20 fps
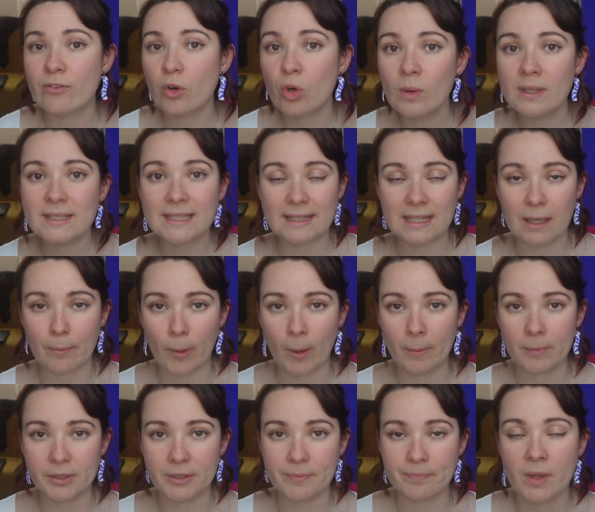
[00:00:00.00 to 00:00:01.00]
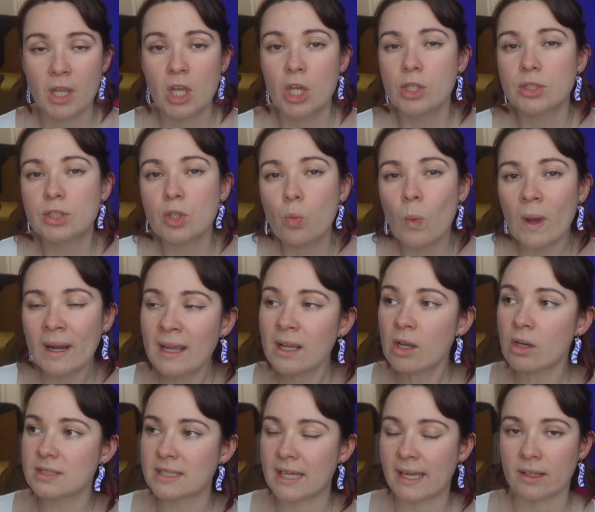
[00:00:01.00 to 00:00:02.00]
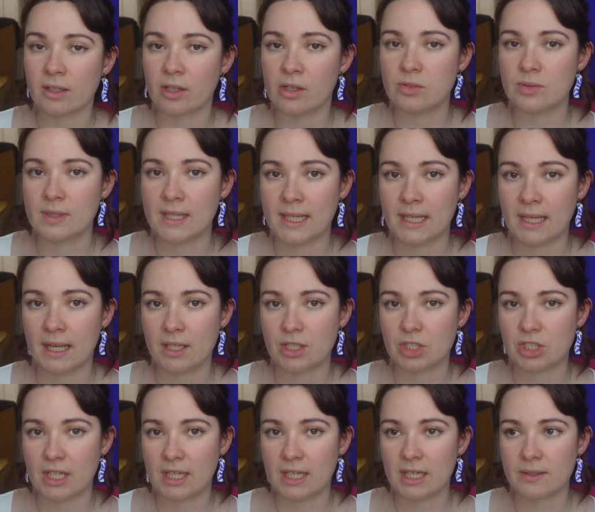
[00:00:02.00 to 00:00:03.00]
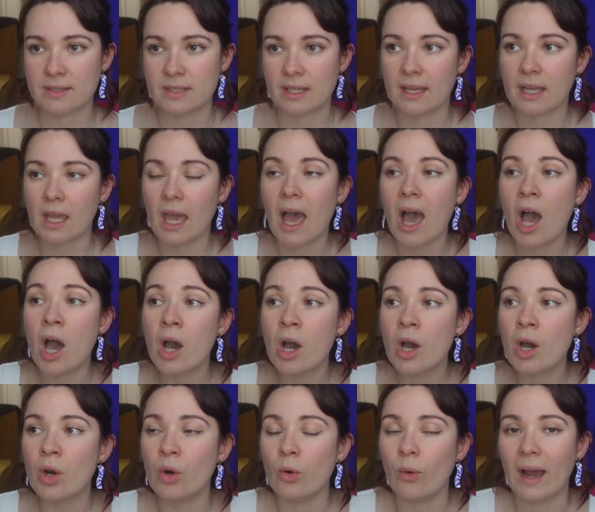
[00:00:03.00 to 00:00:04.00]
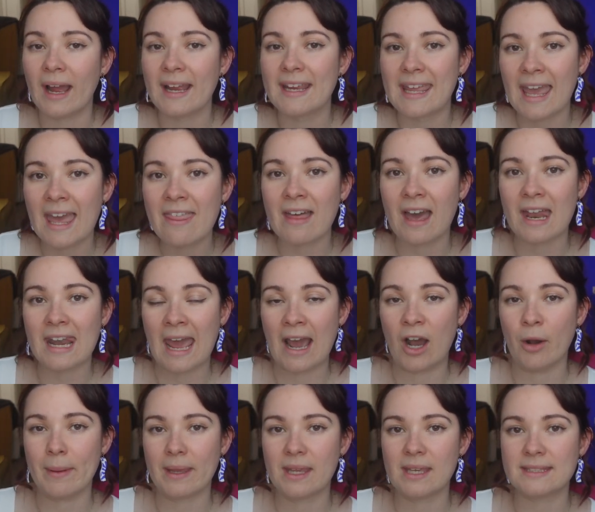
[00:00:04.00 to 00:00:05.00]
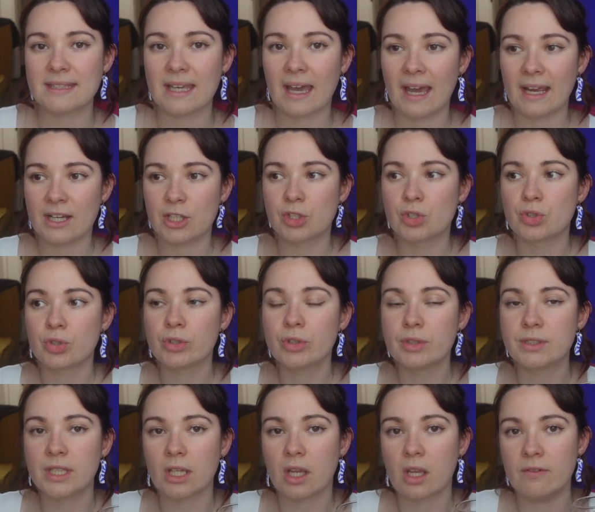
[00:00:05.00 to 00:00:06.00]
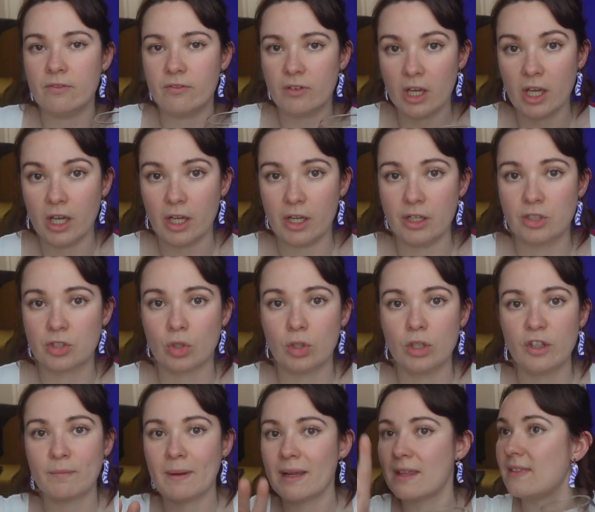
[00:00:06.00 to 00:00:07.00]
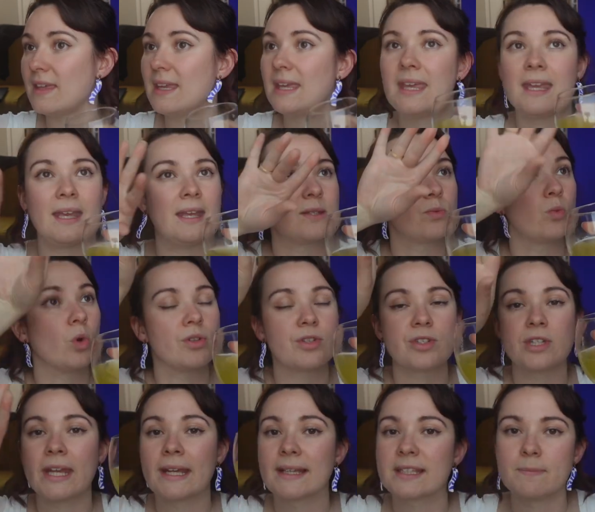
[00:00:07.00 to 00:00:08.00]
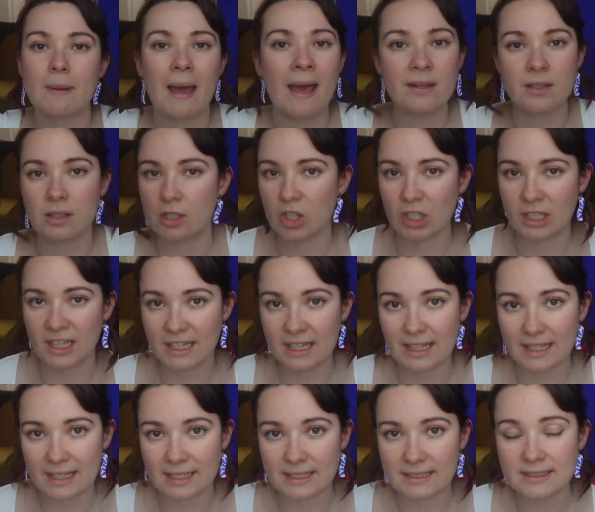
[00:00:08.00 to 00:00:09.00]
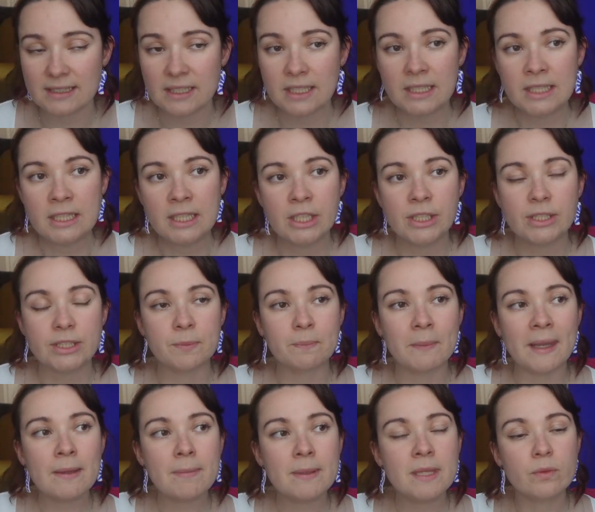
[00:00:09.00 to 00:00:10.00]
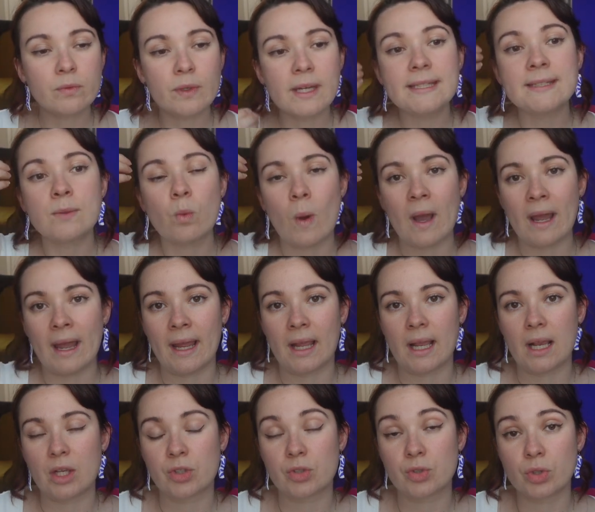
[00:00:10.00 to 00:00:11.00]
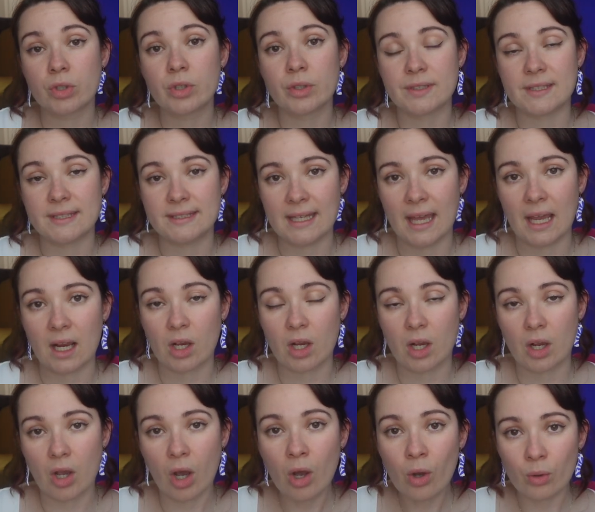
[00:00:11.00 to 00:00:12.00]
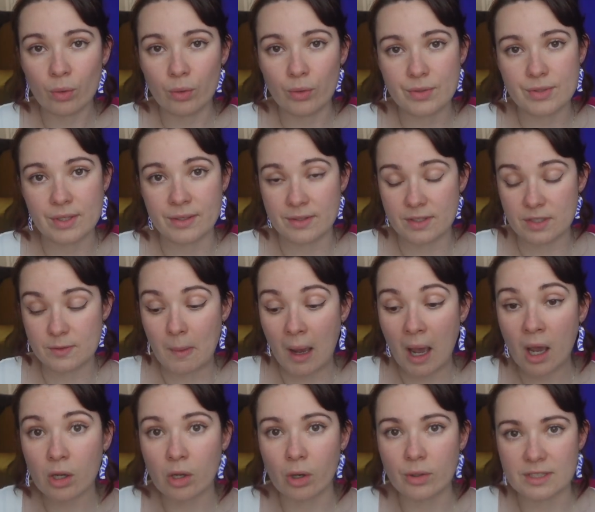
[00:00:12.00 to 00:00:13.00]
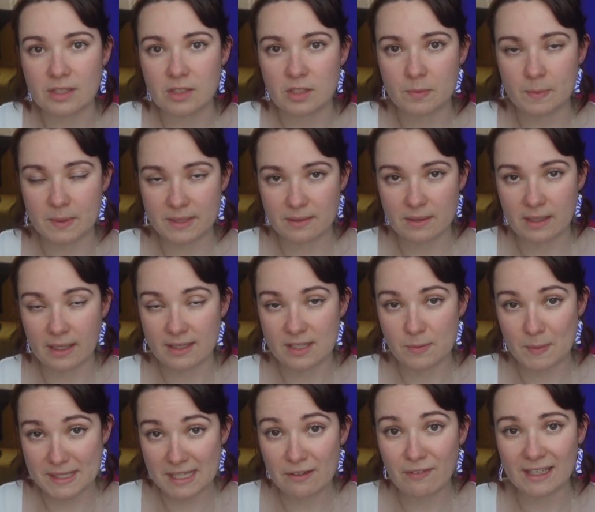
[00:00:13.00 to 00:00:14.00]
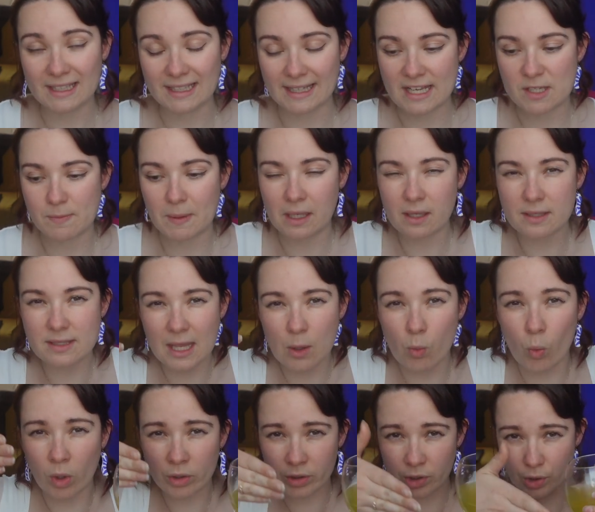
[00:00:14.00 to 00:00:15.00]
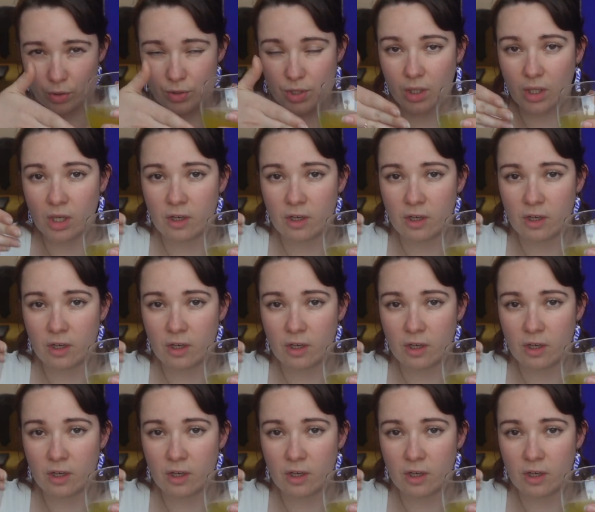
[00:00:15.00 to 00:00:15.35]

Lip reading: I've always had that problem. So when I got diagnosed with ADHD, I was like, oh, I get that now because I struggle to converge. All of my thinking is wants to expand and go like this. So maybe the reason why I struggle to set goals and SMART goals specifically is because they want you to